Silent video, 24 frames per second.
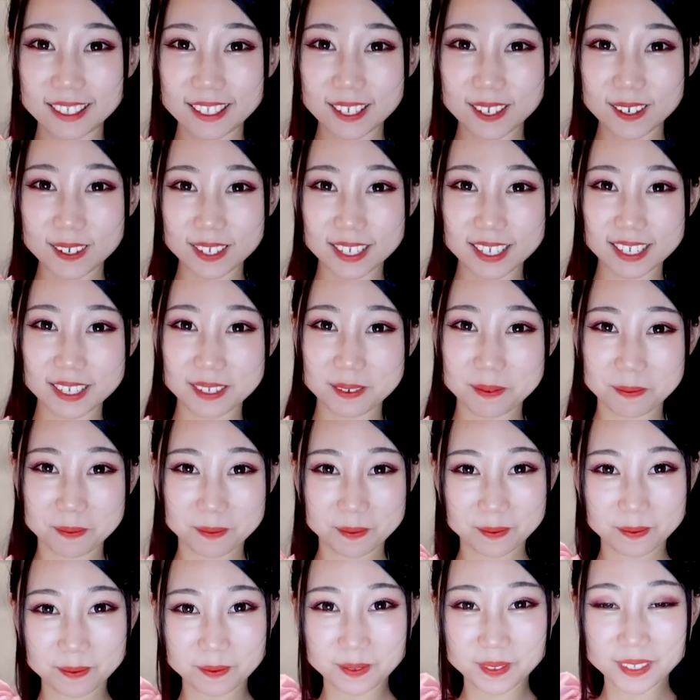Look,
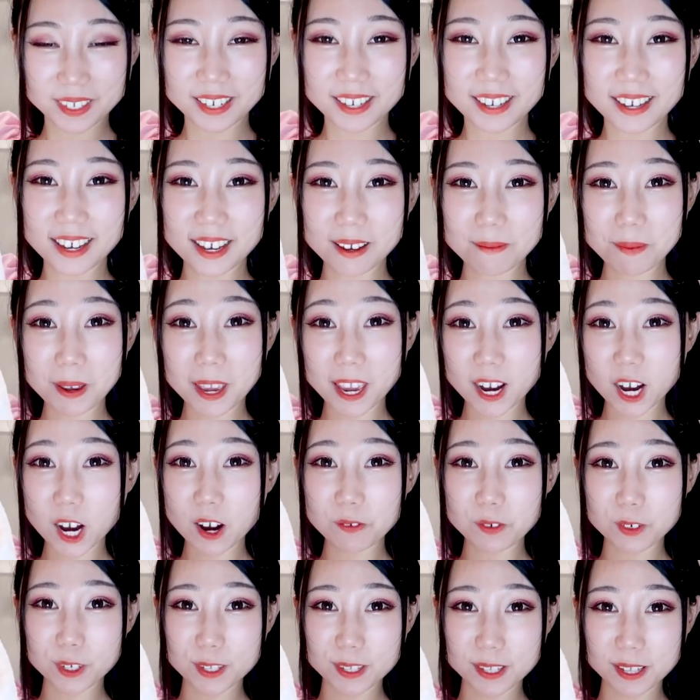a pair
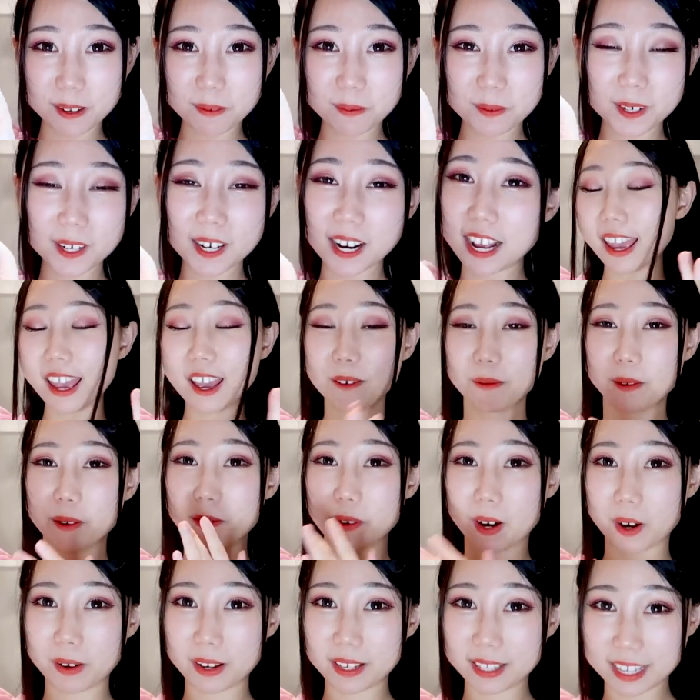of slippers. I have been
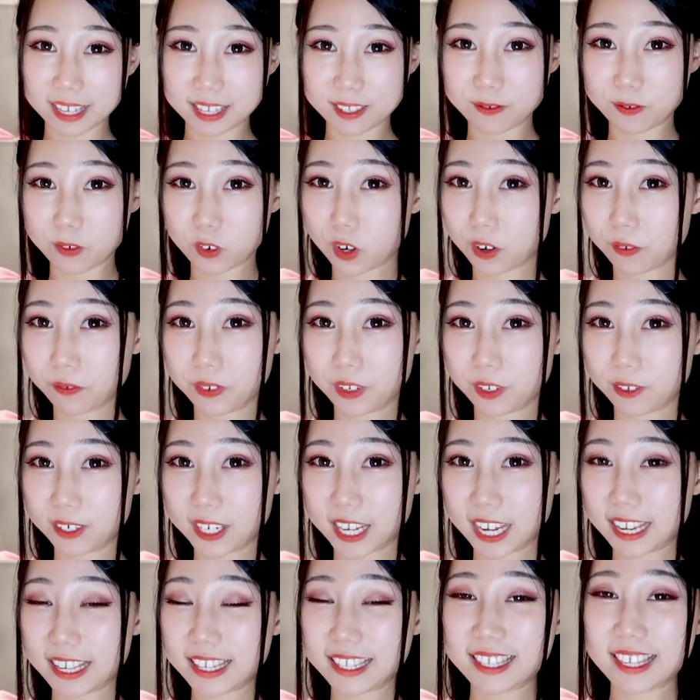wearing this for a few
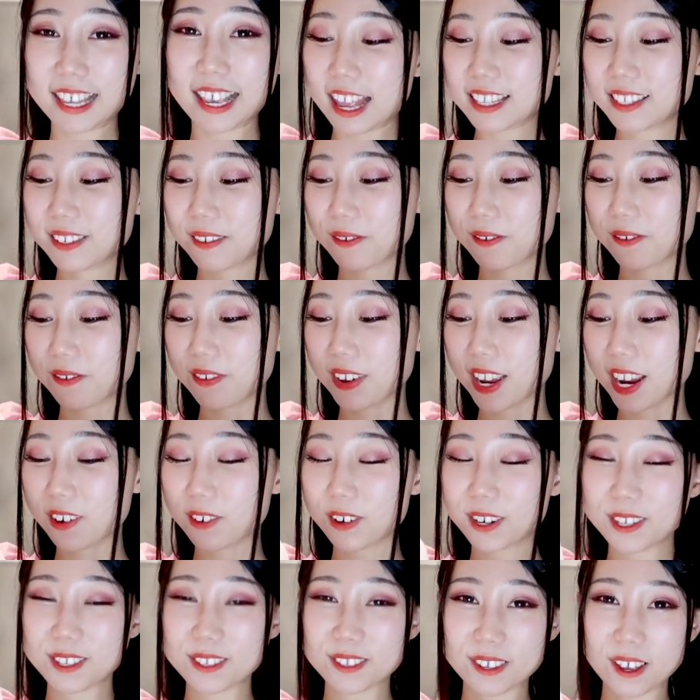days. It's
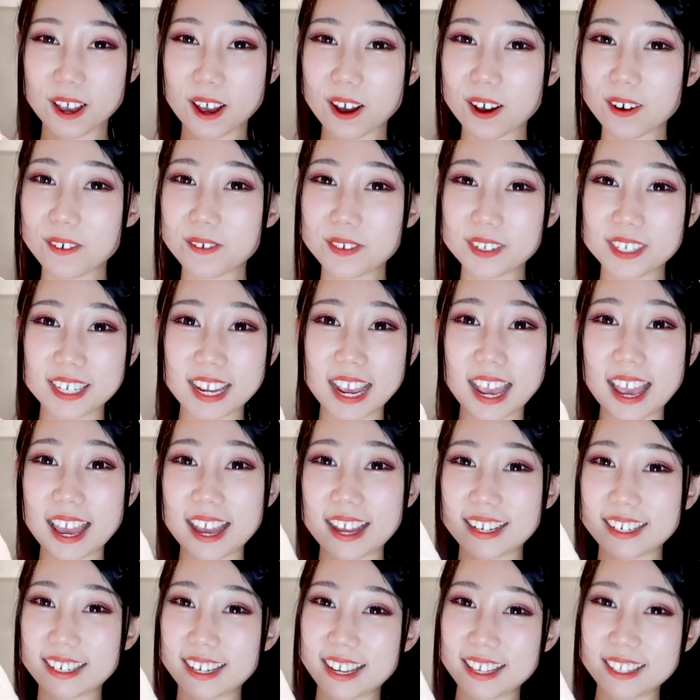very soft
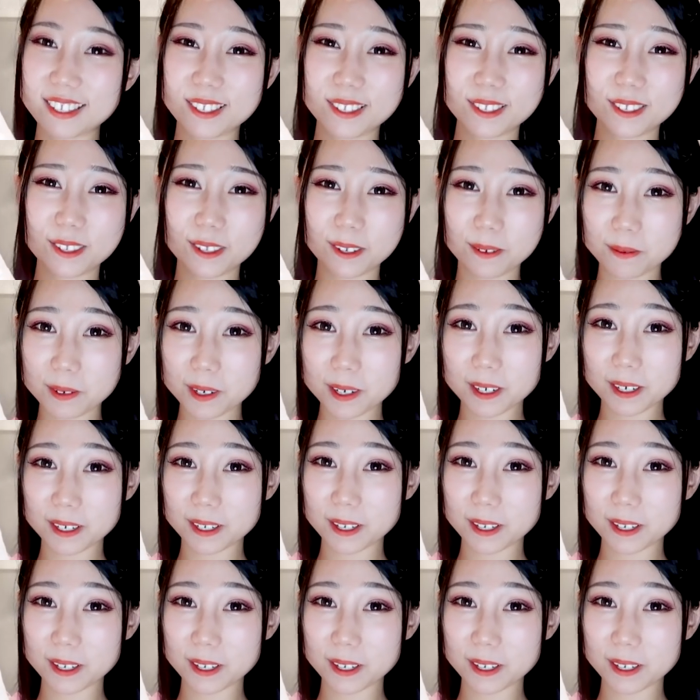and it's super